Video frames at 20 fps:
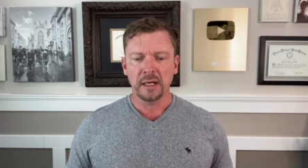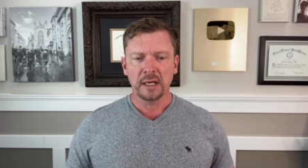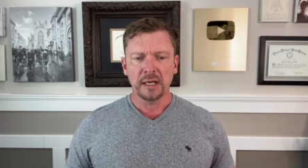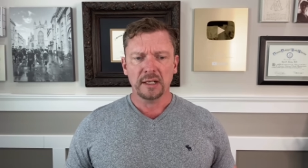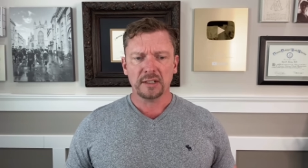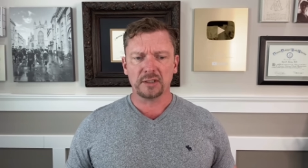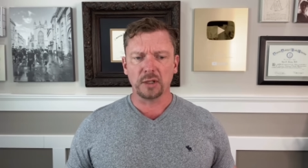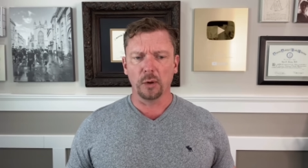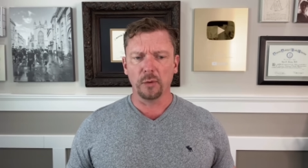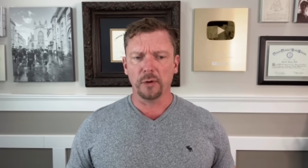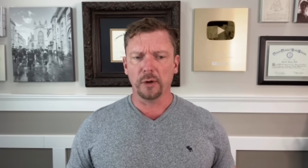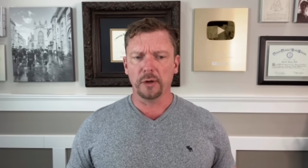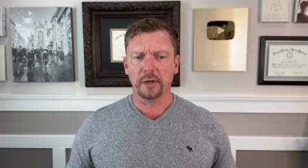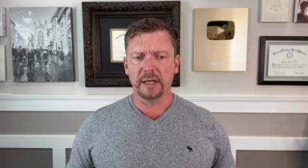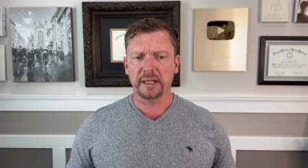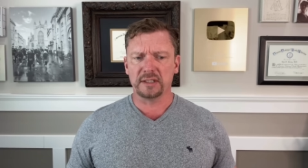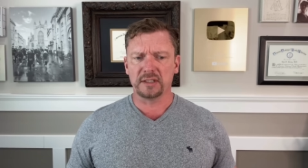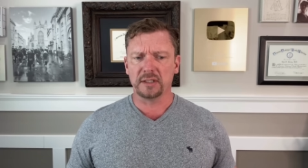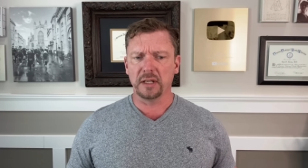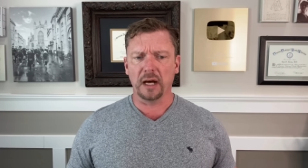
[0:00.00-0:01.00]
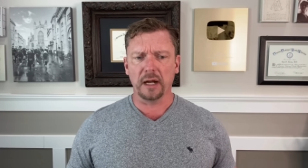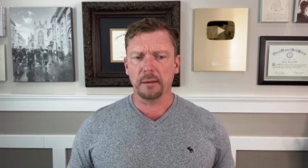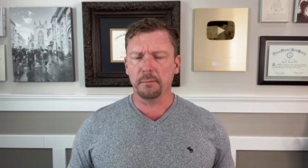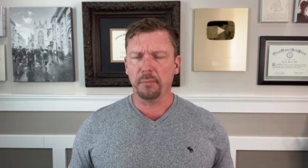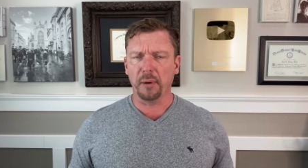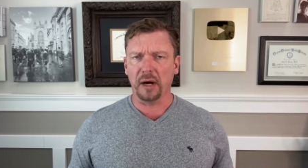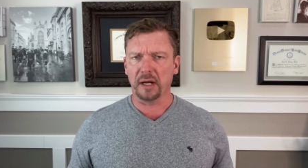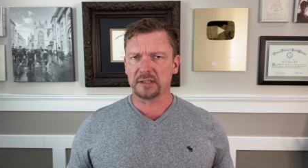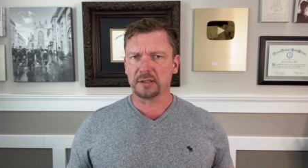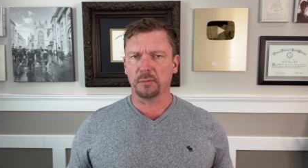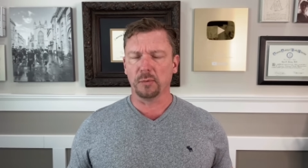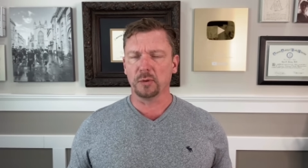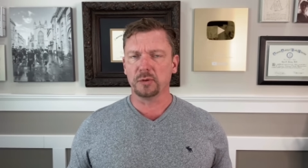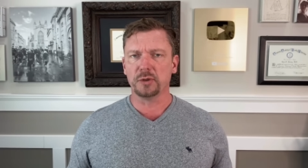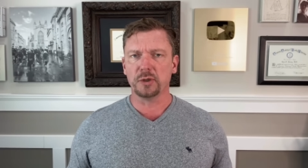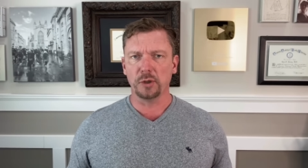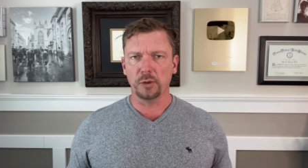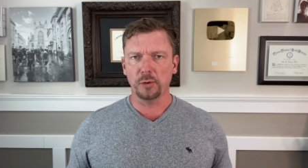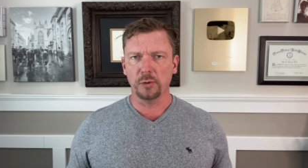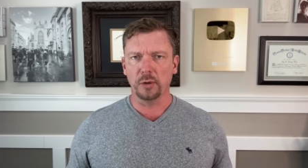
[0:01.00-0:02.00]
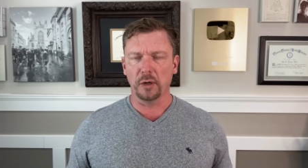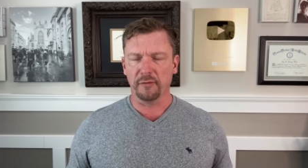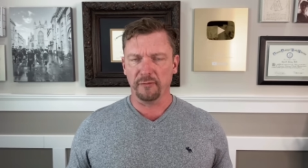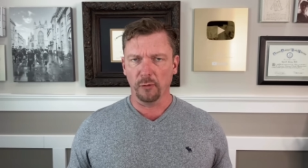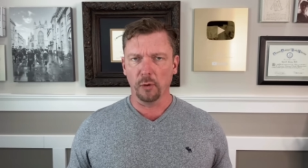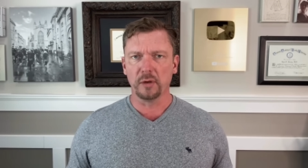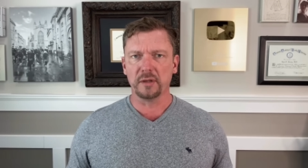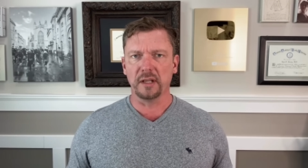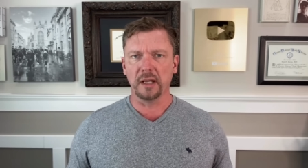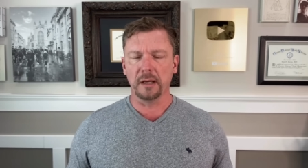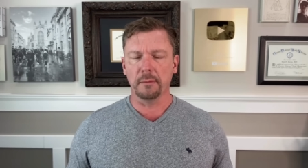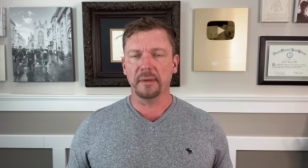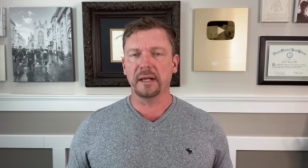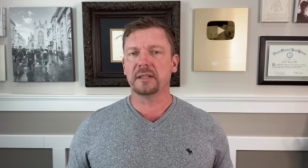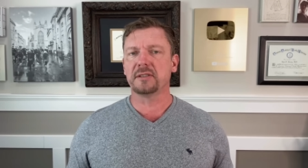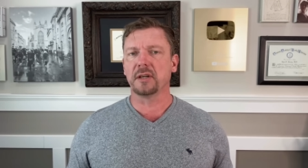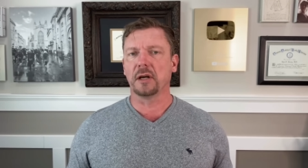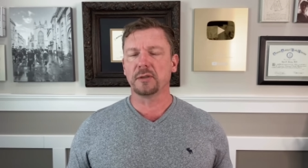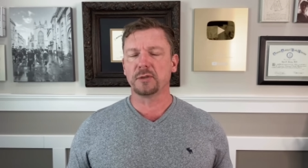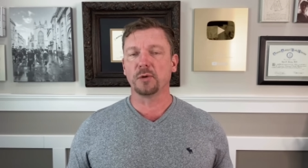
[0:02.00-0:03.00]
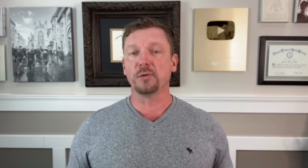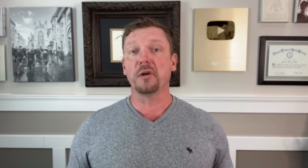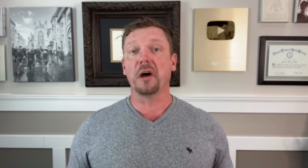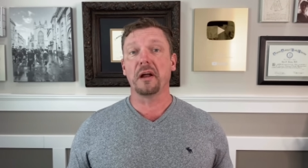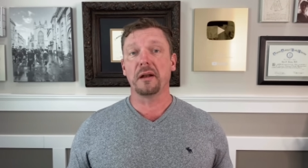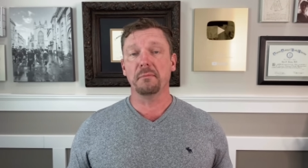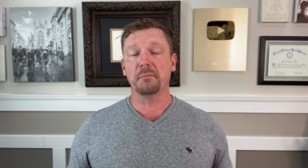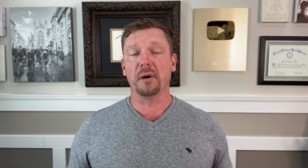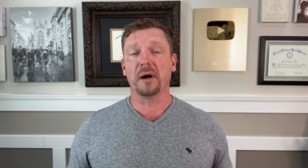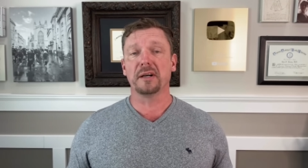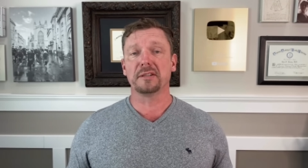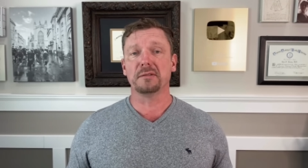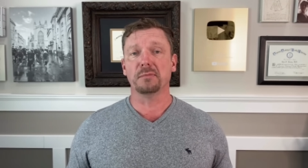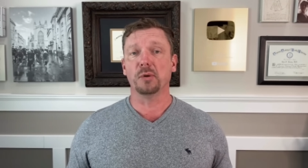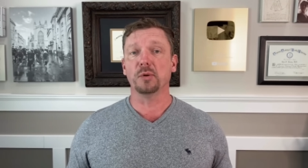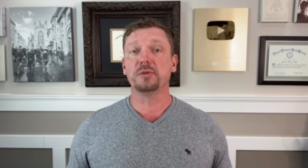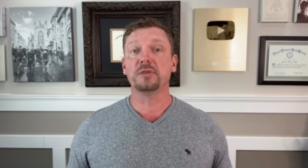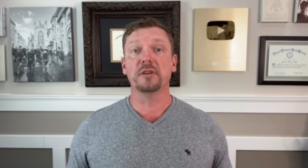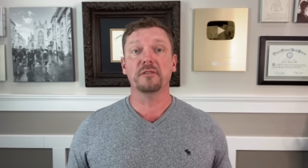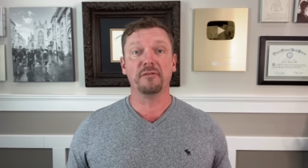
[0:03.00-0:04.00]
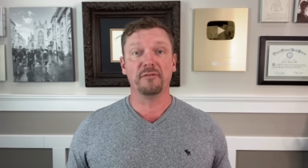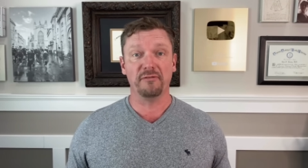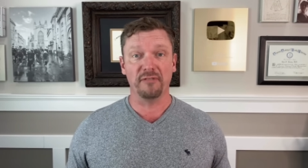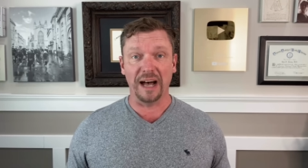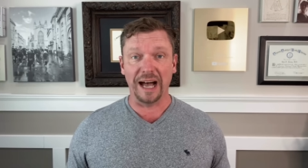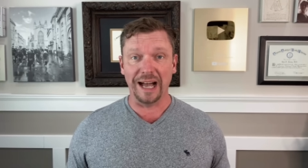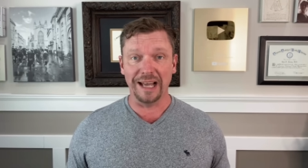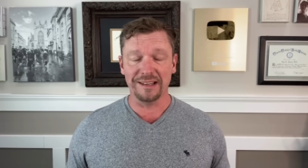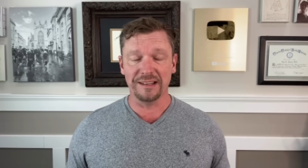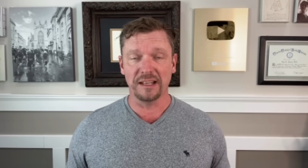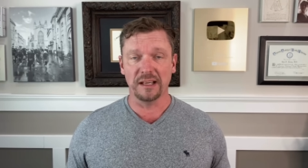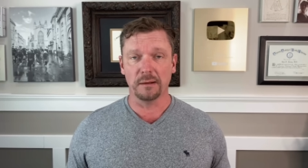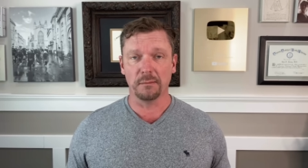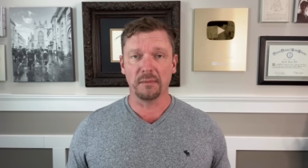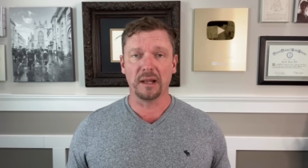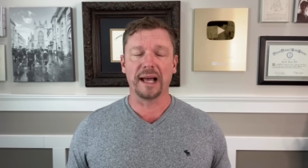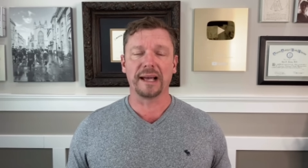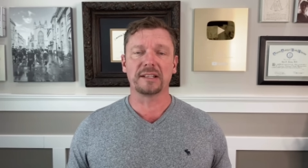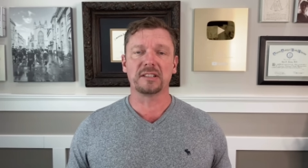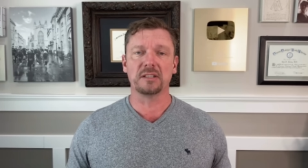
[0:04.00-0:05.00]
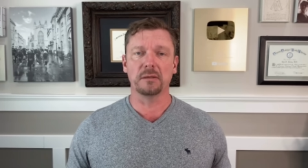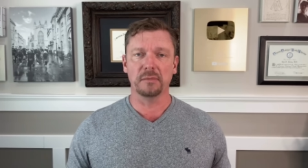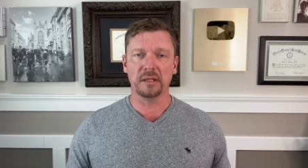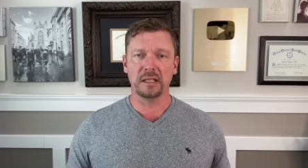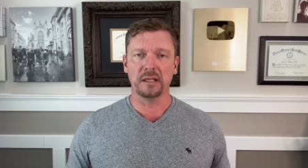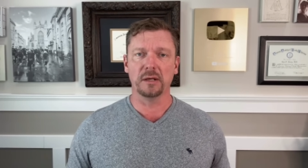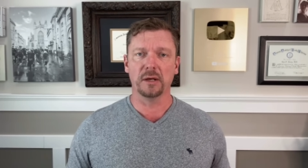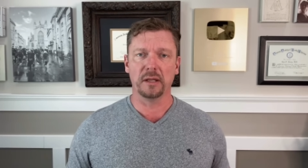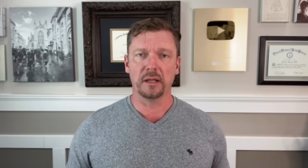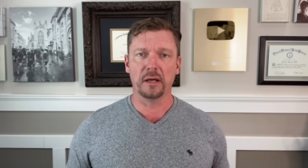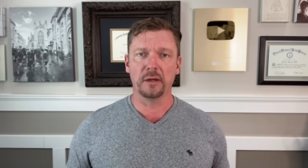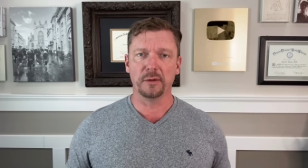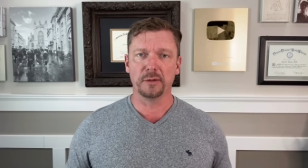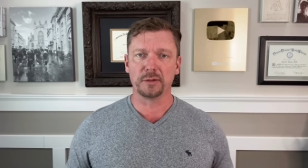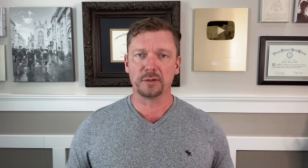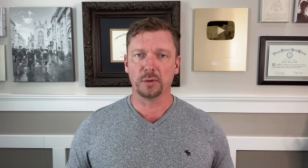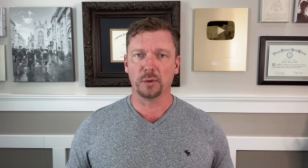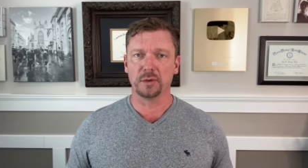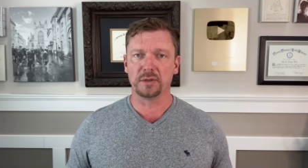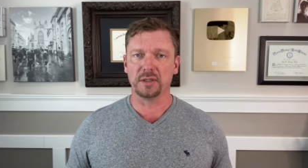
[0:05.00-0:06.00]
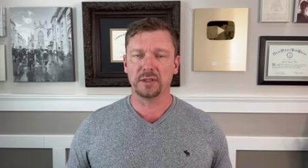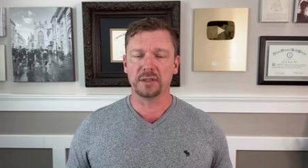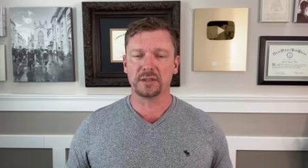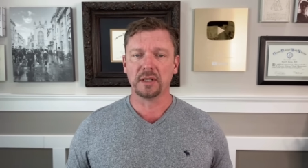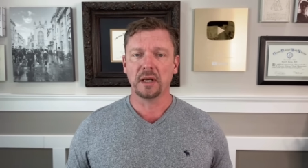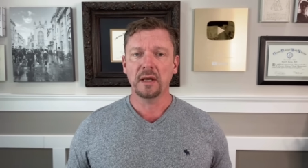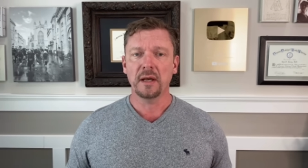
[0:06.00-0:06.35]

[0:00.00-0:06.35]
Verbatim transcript: So it's not impossible to afford them, and it's also not impossible to find them like some of the other sources